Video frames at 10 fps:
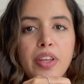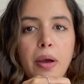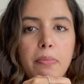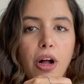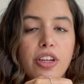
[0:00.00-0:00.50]

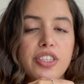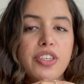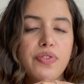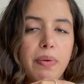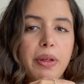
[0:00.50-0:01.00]

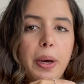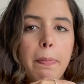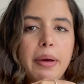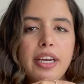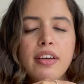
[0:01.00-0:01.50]
policies from the
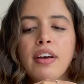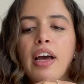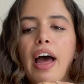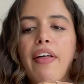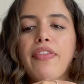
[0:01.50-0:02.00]
company,
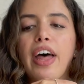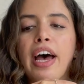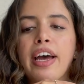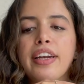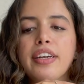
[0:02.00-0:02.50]
and
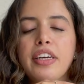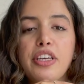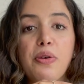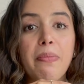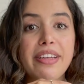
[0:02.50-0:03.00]
then
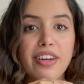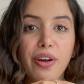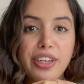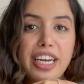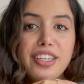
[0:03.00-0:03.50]
you meet
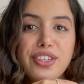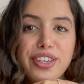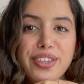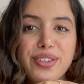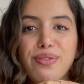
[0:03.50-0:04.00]
all the
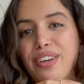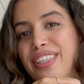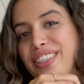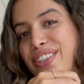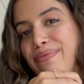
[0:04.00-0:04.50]
interns,
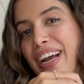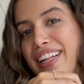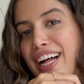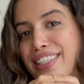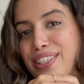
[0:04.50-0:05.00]
which my
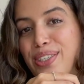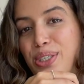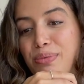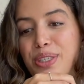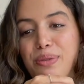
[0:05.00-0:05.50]
class is
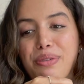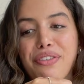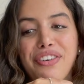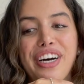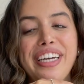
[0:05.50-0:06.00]
super
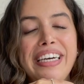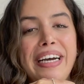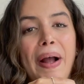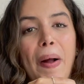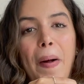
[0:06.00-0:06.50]
fun,
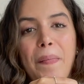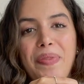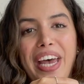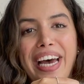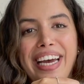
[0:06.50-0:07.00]

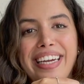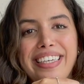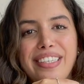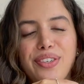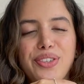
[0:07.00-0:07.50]
and
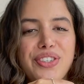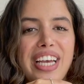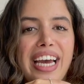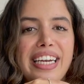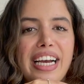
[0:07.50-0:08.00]
then you just
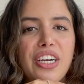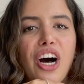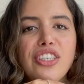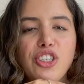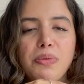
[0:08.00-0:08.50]
get
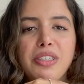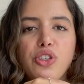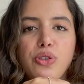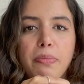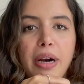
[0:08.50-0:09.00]
accustomed
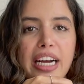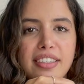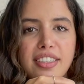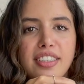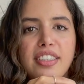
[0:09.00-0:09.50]
into the
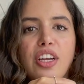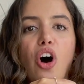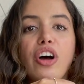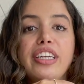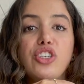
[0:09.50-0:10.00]
practices
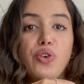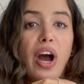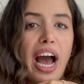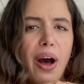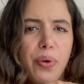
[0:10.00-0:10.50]
onto
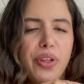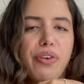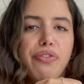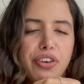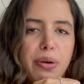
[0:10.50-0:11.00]
how the
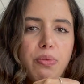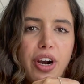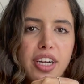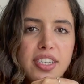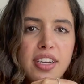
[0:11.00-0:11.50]
firm
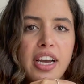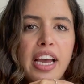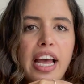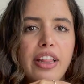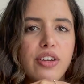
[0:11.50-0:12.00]
works.
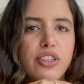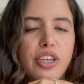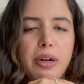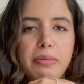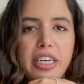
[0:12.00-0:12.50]
There's
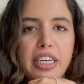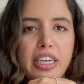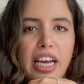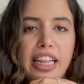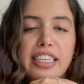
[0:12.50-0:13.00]
going to
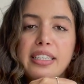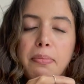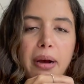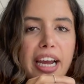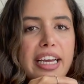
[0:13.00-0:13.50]
be, at least
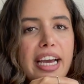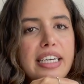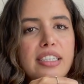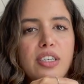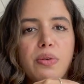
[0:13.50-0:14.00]
in my
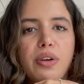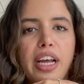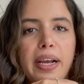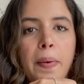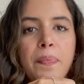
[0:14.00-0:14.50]
case, there were like